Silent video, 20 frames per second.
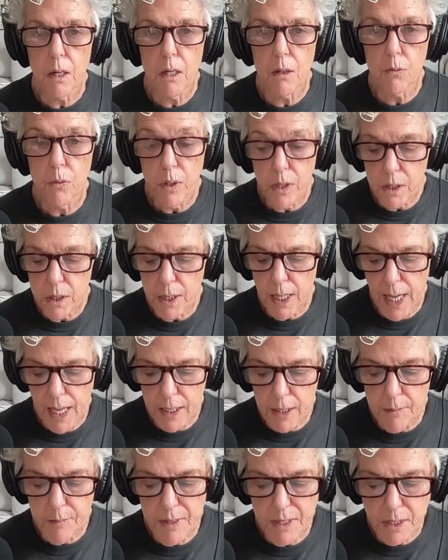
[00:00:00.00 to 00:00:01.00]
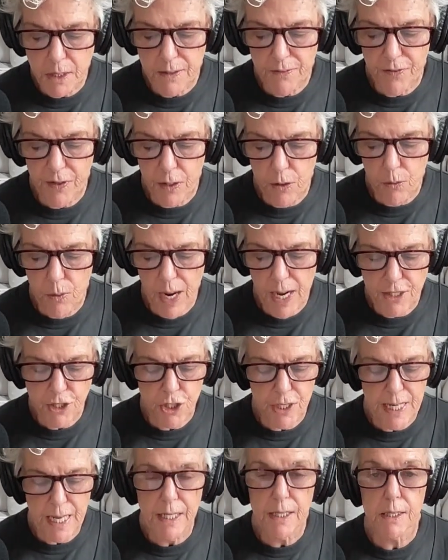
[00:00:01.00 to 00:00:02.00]
real elements of
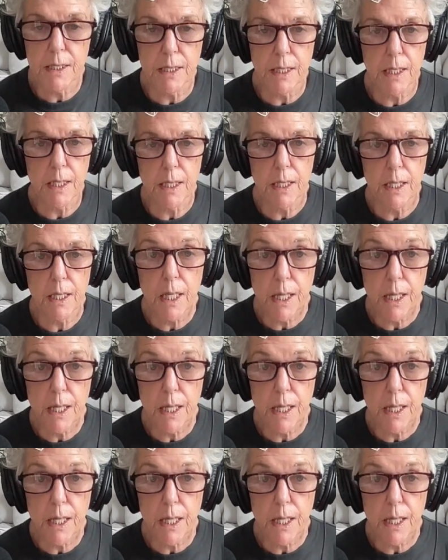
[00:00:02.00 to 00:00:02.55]
irrationality